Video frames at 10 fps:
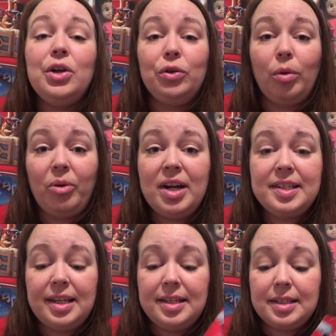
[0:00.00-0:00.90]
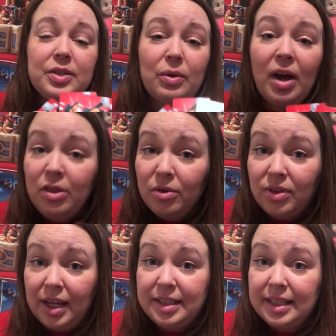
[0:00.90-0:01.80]
your price is. So other
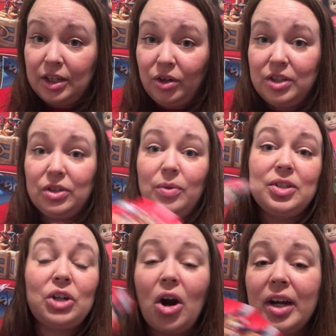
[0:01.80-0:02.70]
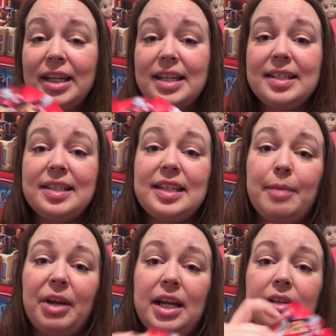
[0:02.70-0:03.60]
things that you can do is Target does the
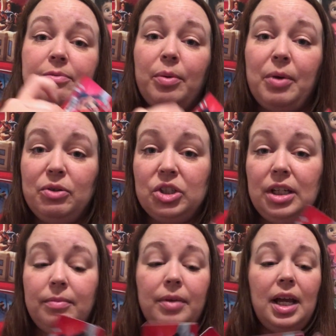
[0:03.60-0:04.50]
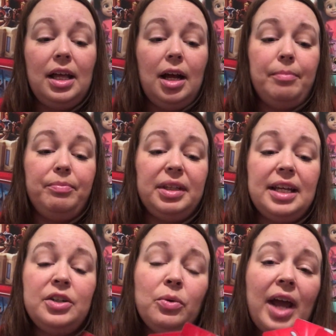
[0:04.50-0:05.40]
same kind of promotion, but
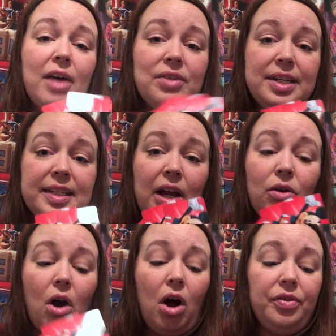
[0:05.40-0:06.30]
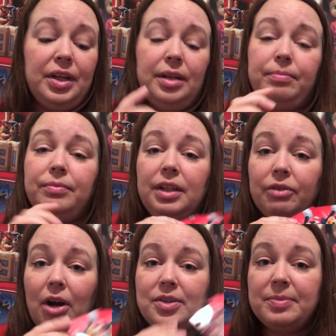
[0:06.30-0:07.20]
they don't have a discount on the
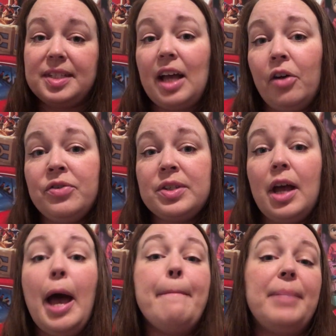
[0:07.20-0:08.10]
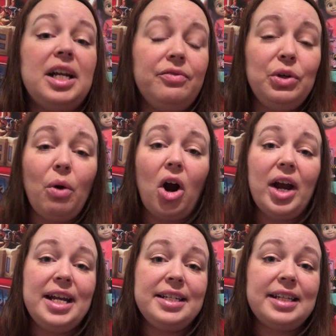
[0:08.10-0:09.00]
gift cards themselves. But if you
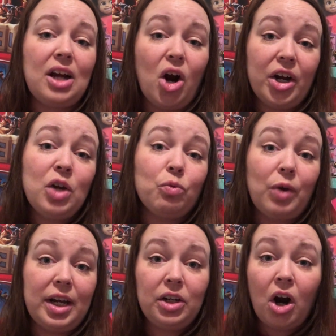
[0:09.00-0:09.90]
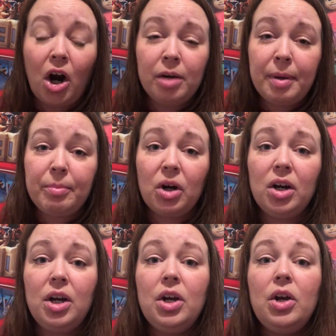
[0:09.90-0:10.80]
are a Target Red Card
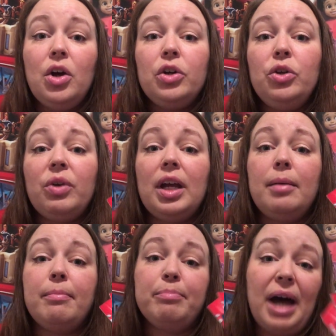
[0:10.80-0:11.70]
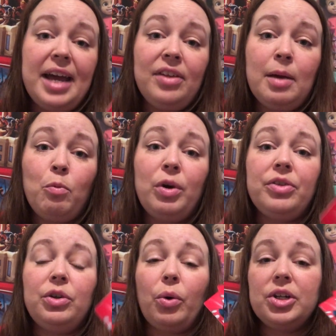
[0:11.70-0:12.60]
member, you can buy them
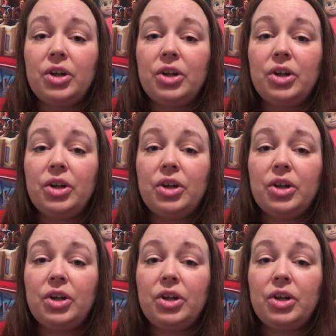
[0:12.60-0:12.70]
with your